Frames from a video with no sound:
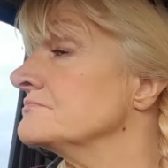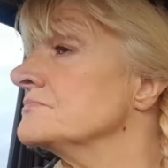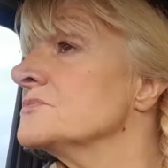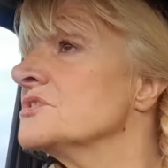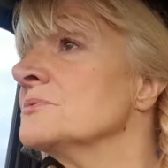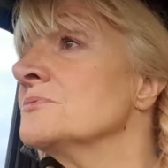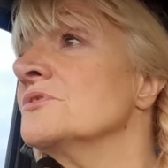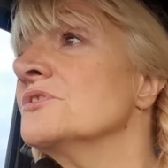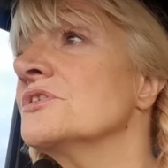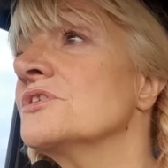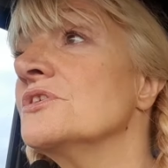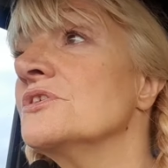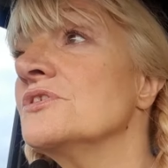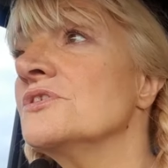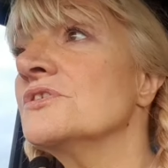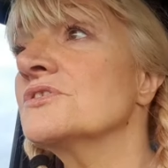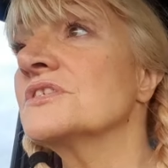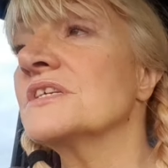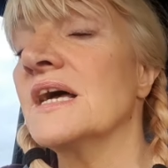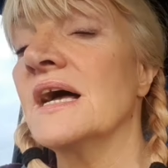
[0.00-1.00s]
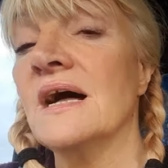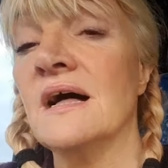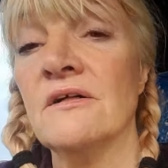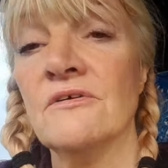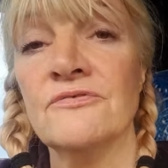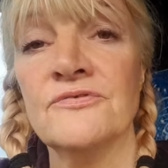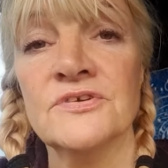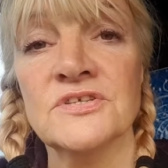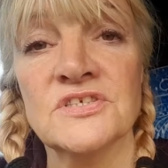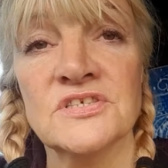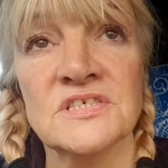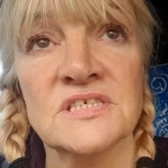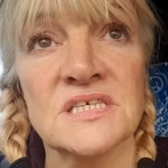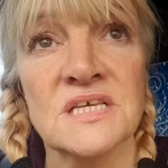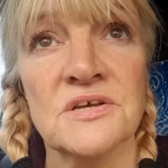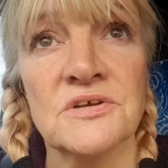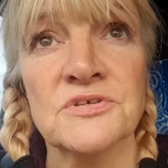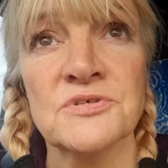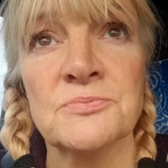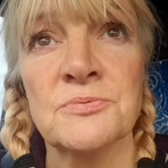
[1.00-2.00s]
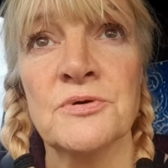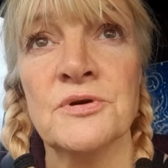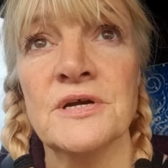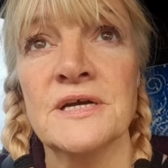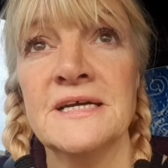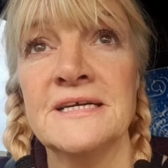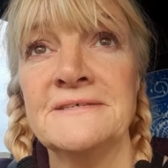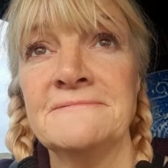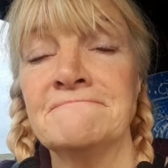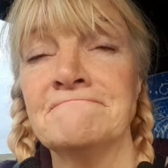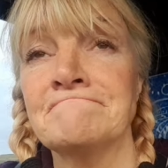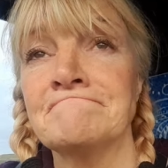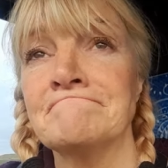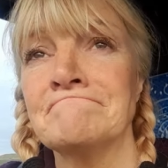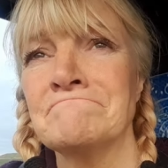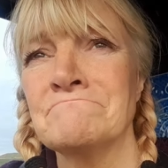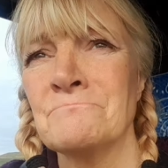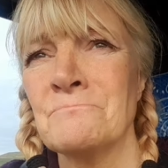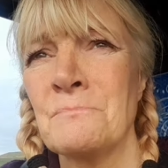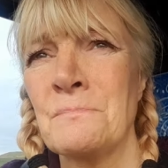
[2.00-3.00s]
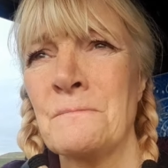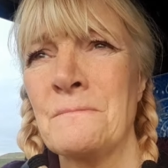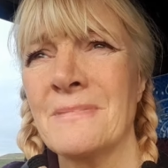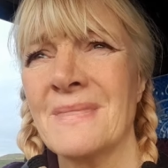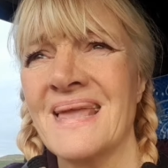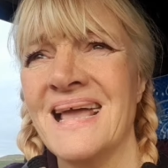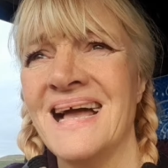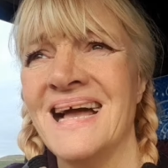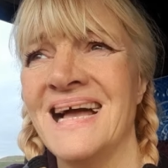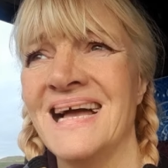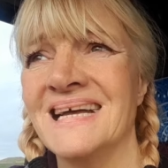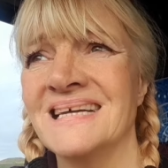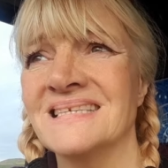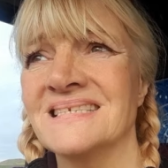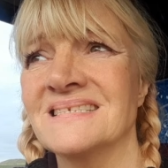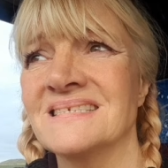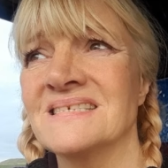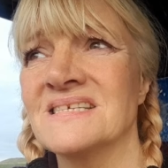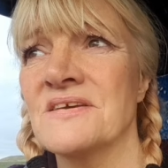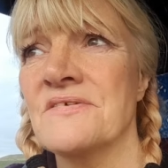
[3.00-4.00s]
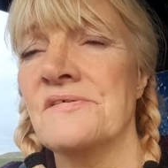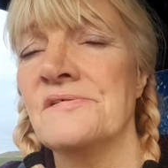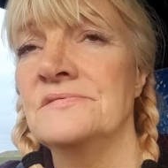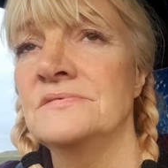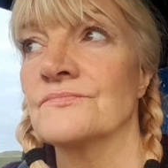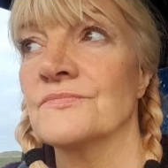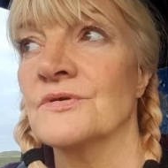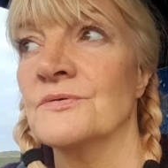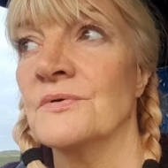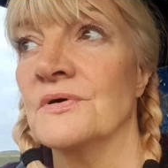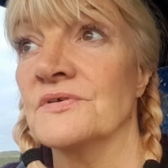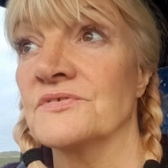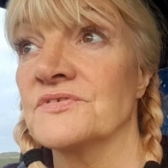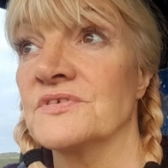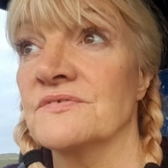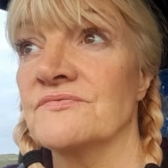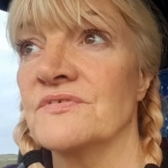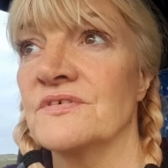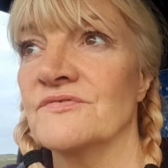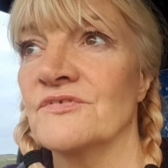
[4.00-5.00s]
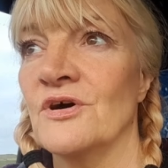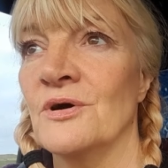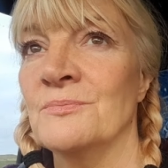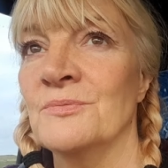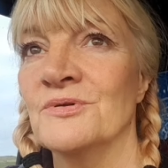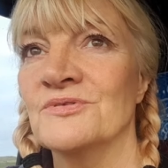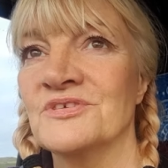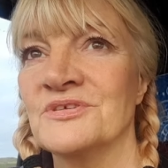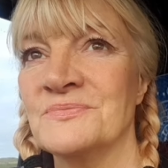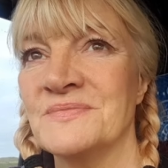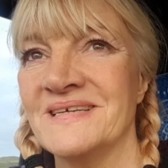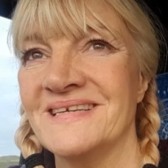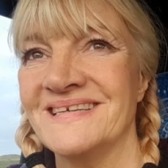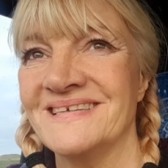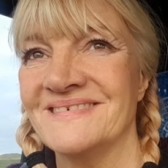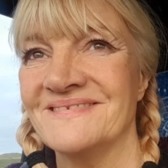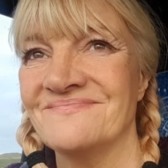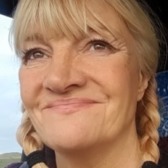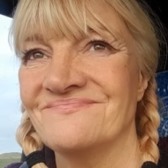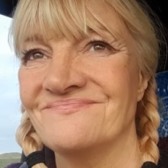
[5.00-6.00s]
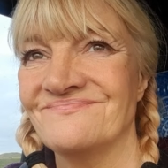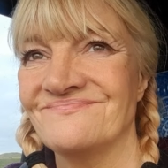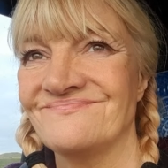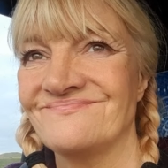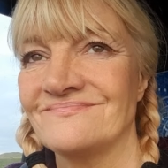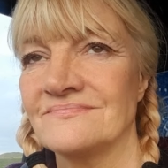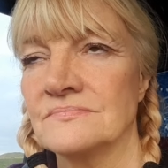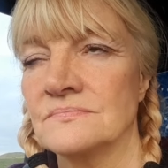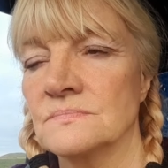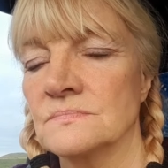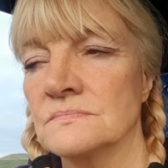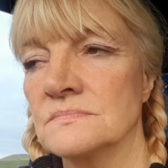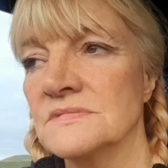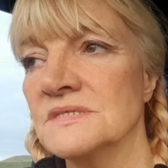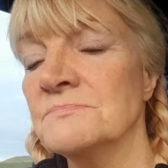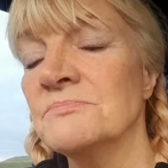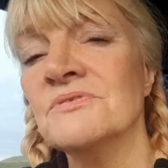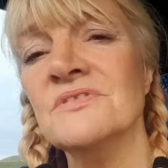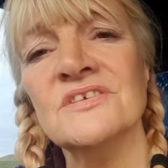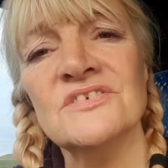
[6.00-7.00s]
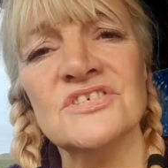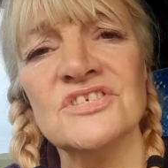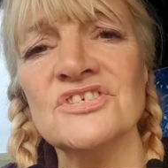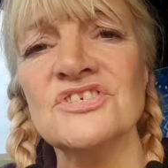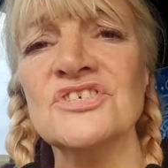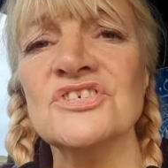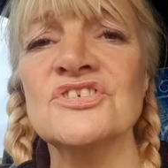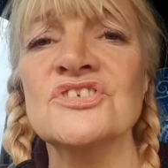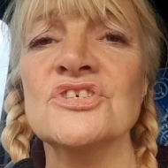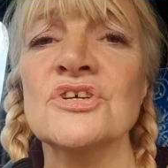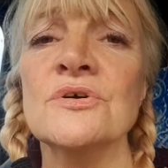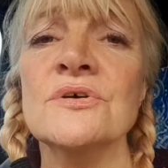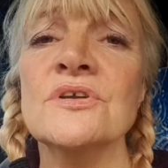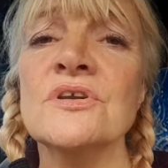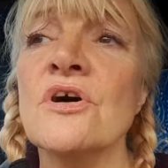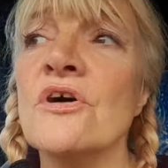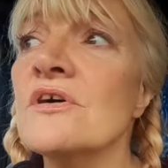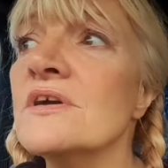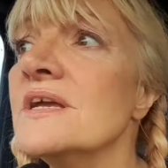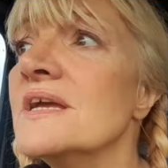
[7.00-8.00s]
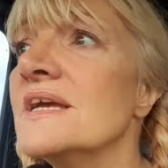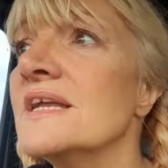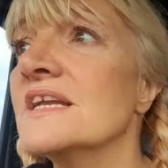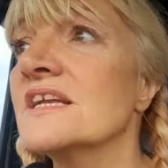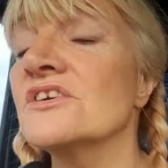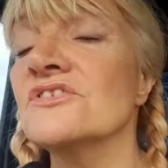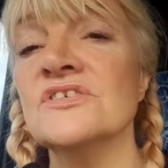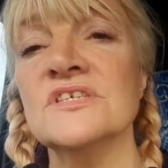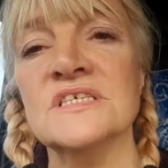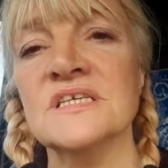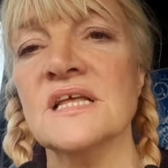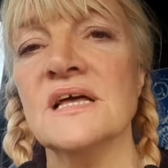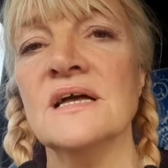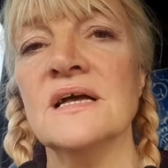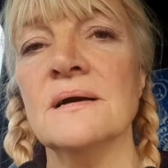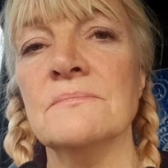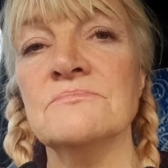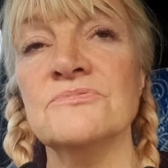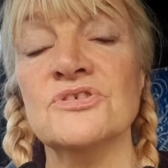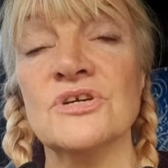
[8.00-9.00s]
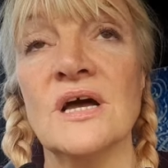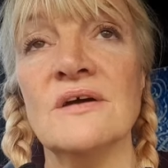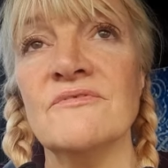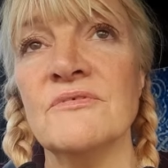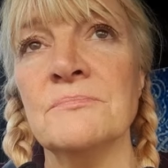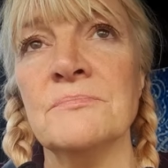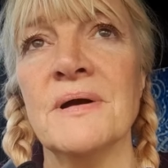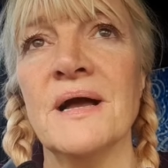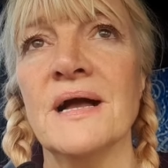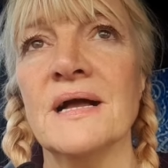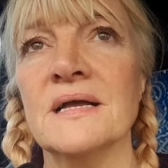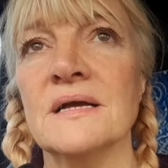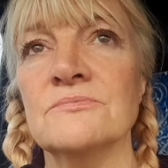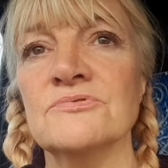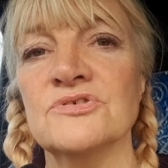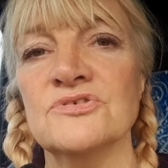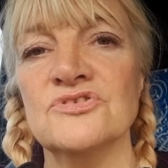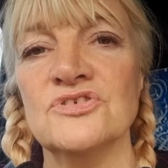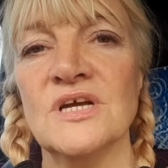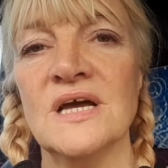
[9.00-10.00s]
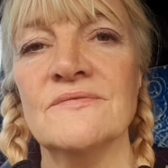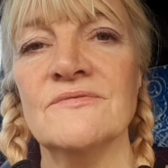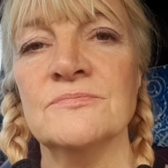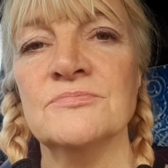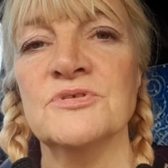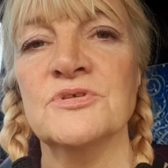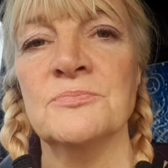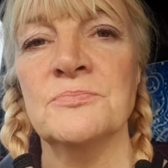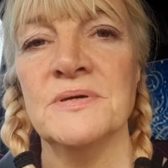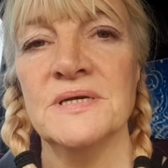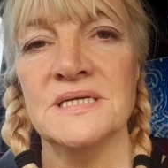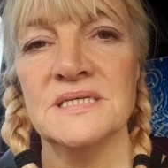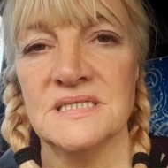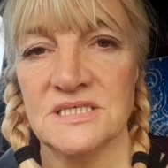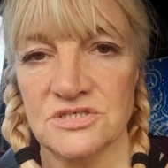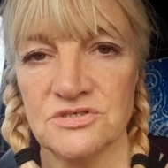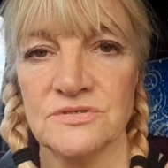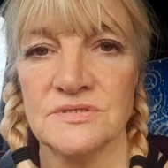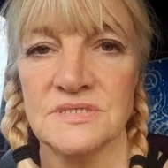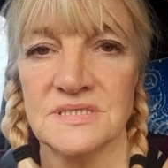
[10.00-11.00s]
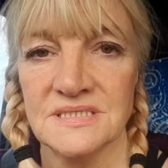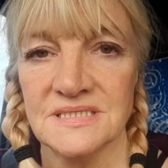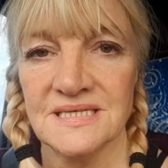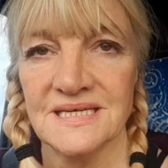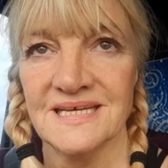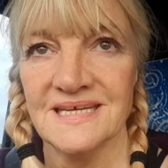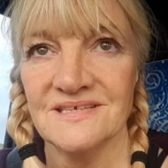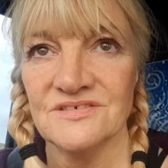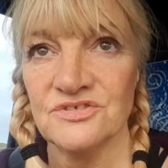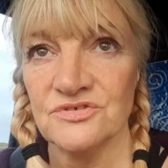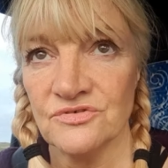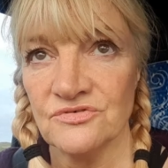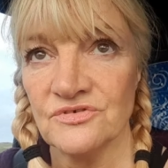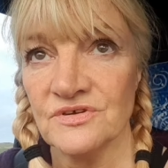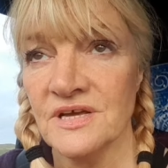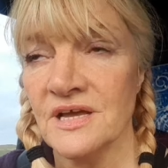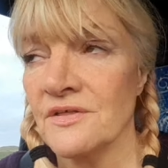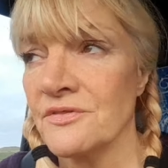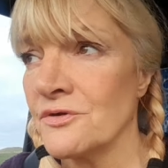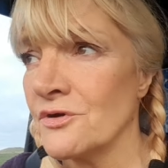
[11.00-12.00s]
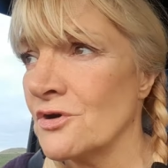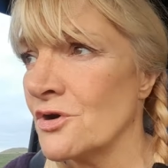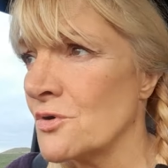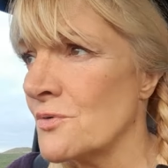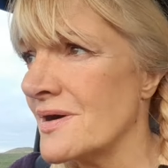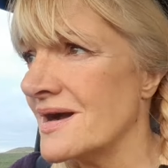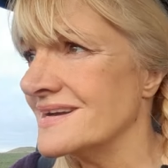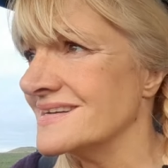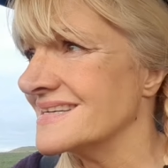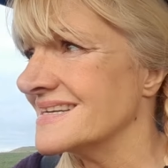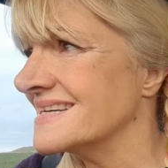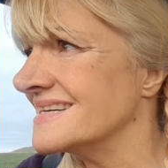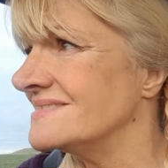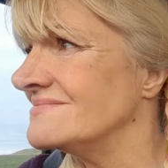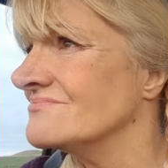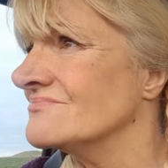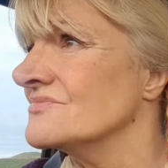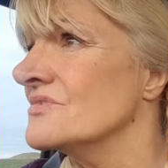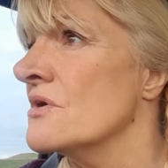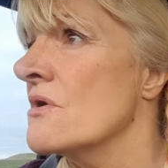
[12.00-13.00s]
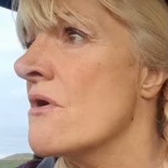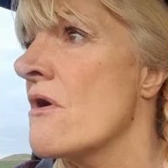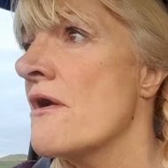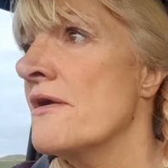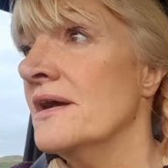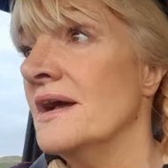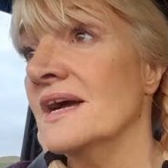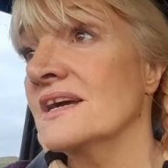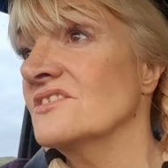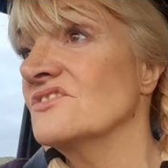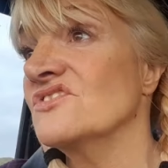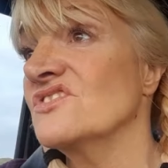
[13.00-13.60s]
So I'm going to go to Halfords in Salisbury and, well, see if they've got a multimeter. But this is just so annoying, because it's like I'm driving back. I was going to drive up to the Peak District today, Sunday, I thought, quiet day. I can